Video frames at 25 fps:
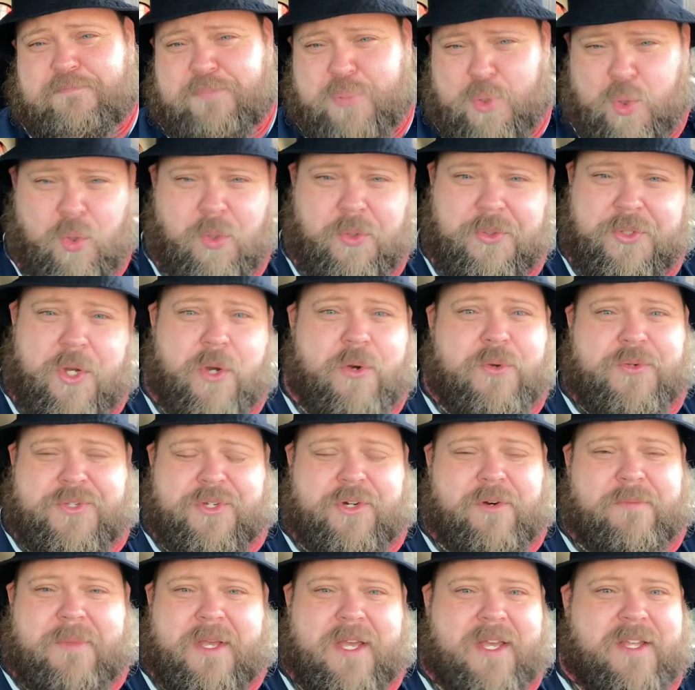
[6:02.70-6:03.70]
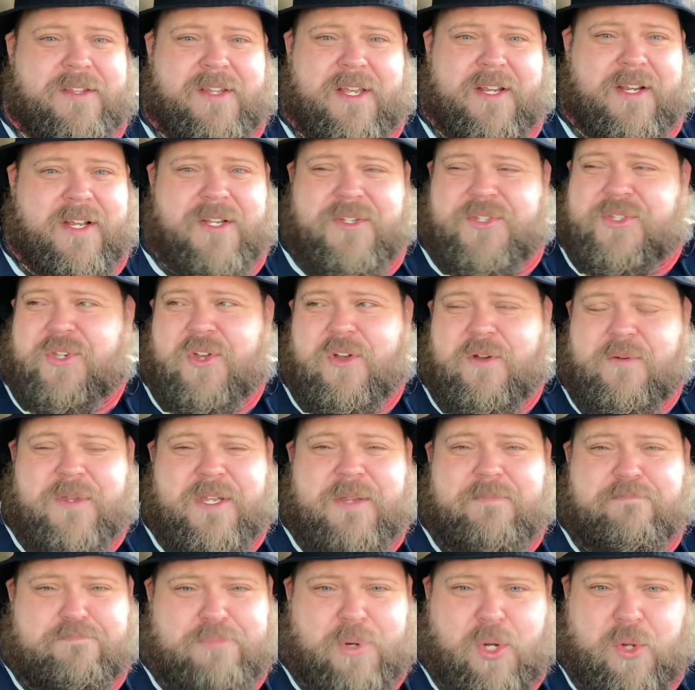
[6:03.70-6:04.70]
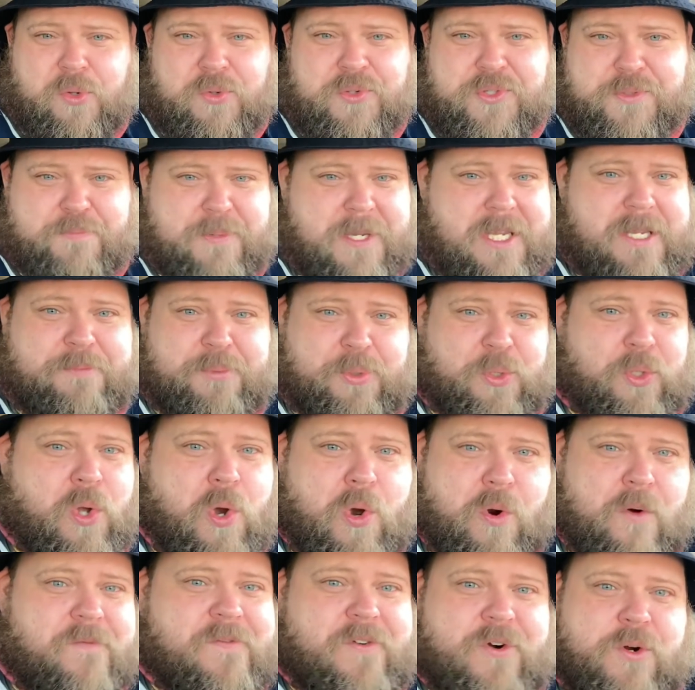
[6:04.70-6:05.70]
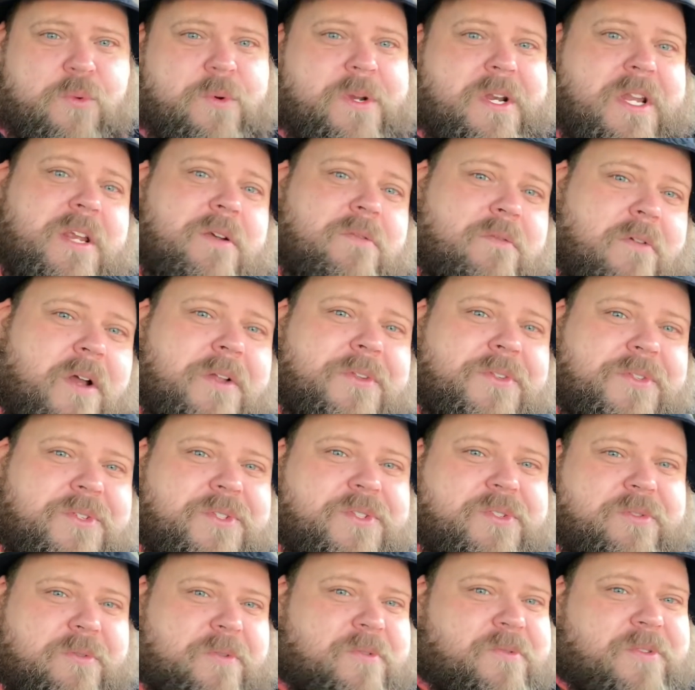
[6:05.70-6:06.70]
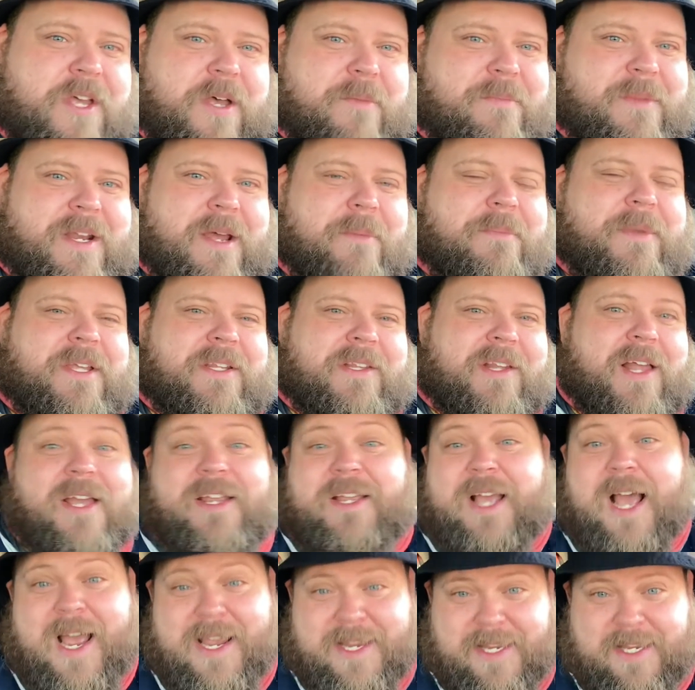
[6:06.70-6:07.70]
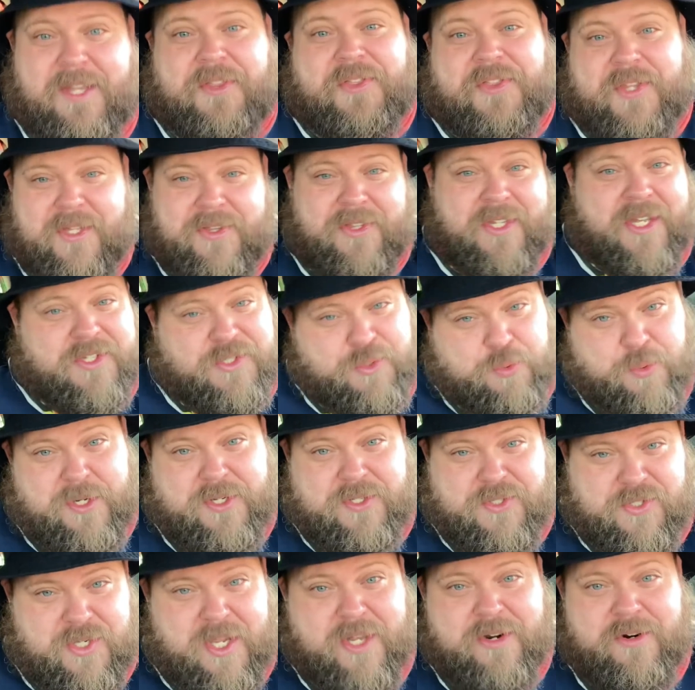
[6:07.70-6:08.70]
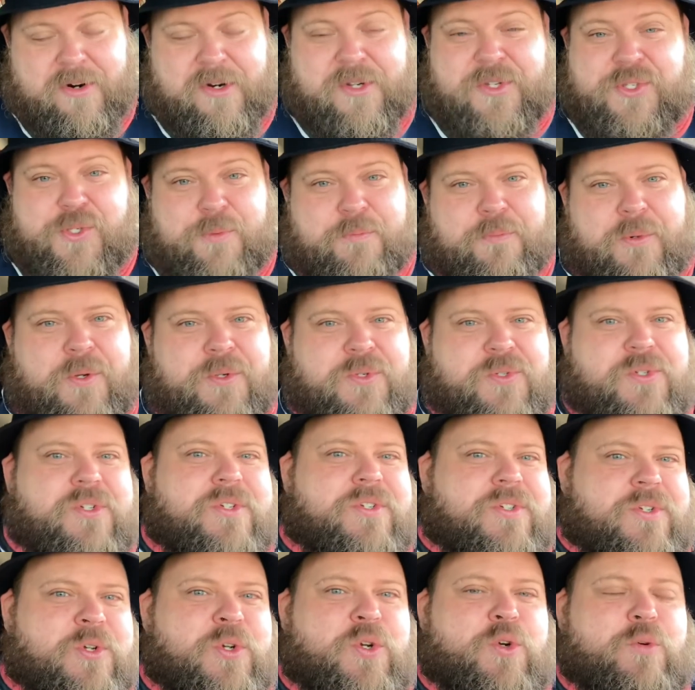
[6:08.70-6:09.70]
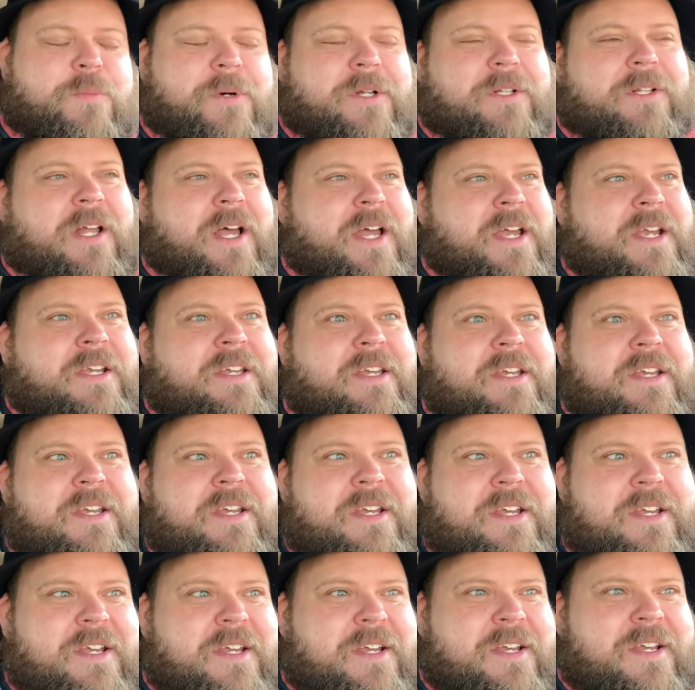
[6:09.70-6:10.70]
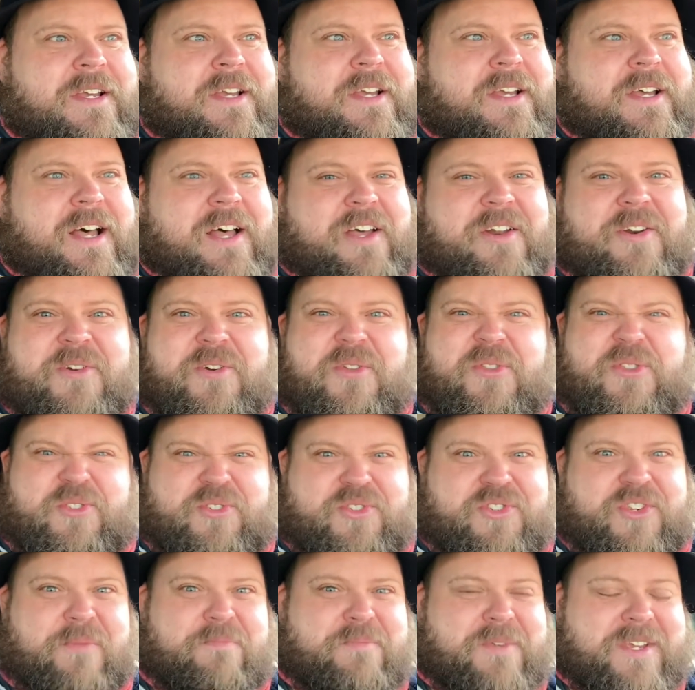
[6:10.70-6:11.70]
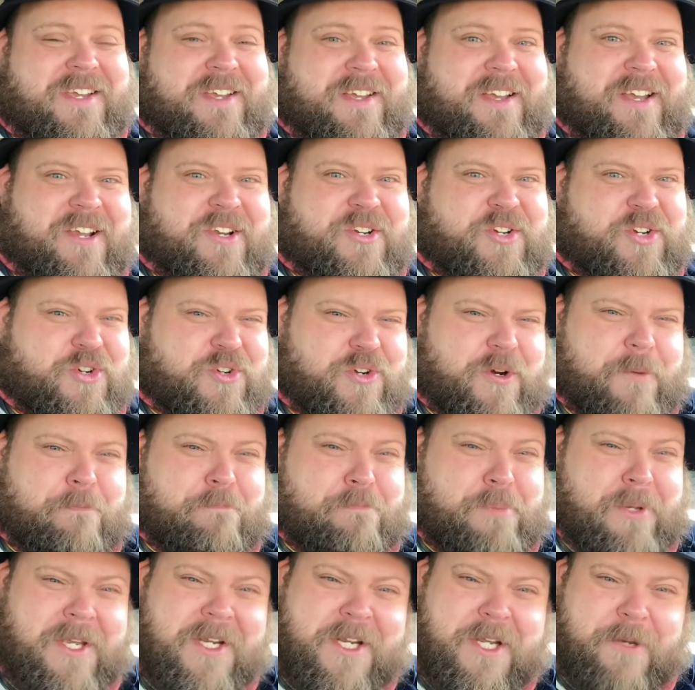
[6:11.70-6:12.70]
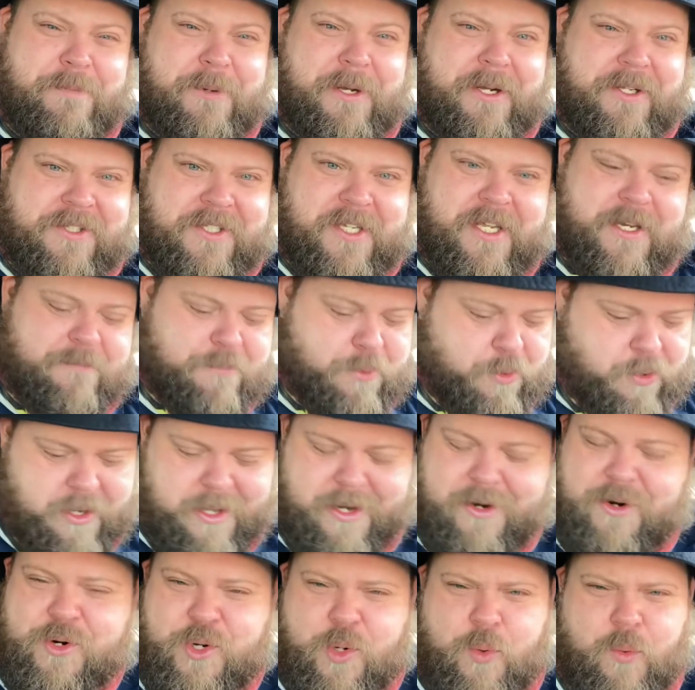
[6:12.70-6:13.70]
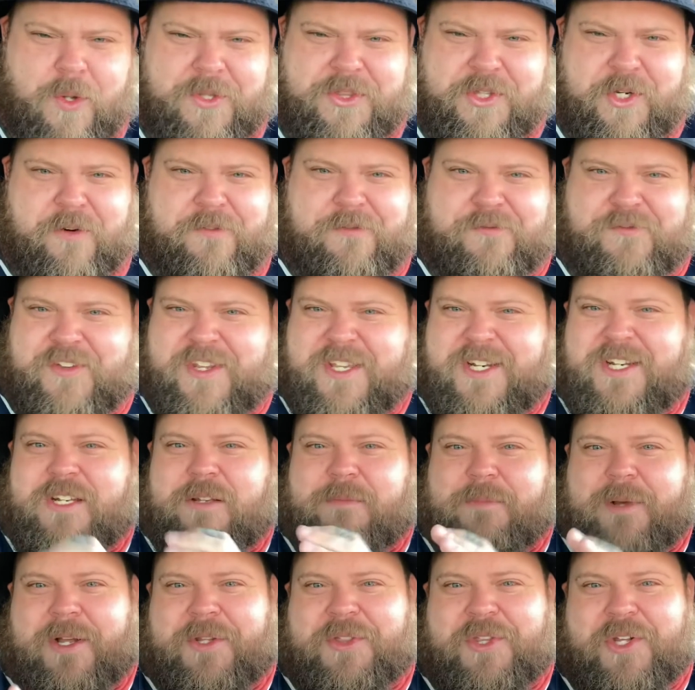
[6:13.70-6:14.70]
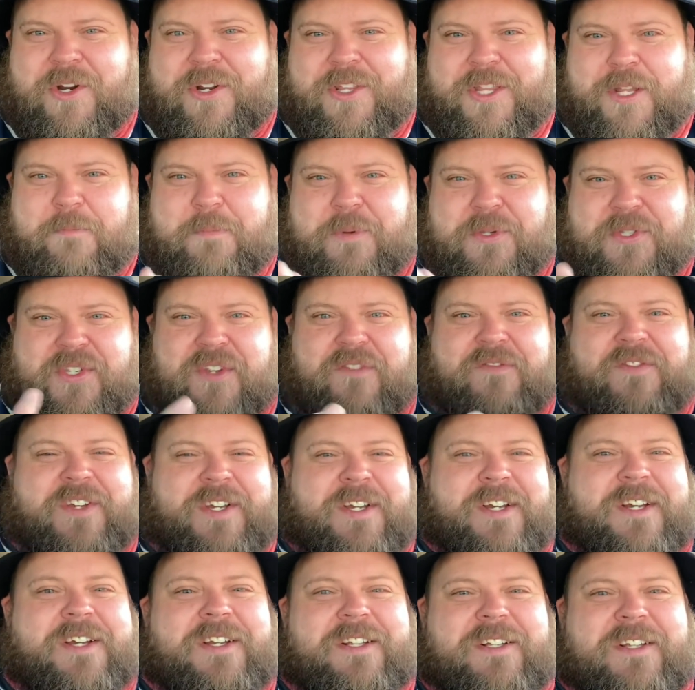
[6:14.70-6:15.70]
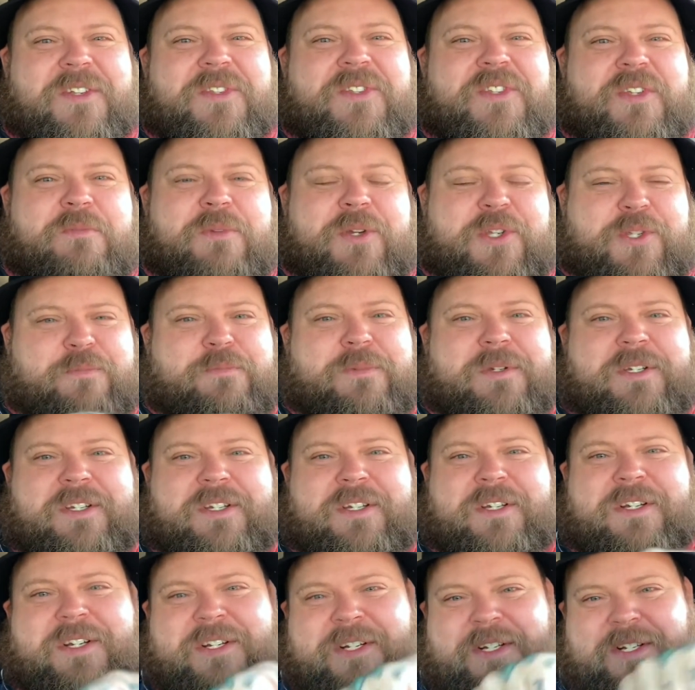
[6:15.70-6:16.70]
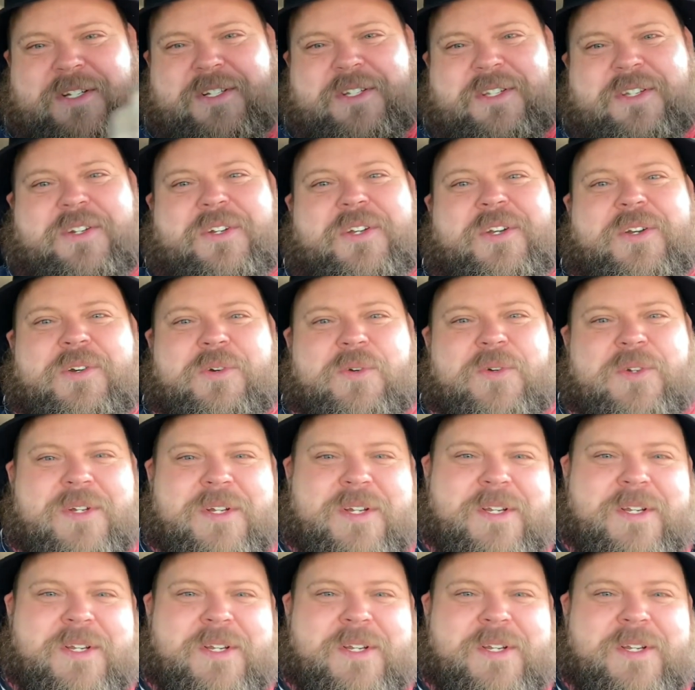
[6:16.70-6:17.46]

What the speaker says: bulldozer, man. Like, I saw him, he bowls people over when he runs through them. And I mean, like, I get that that's what a center is supposed to do, but like, I don't know, there's something extra big about that boy. I don't know what they're feeding them out there in the Pacific Islands. It must be, you know,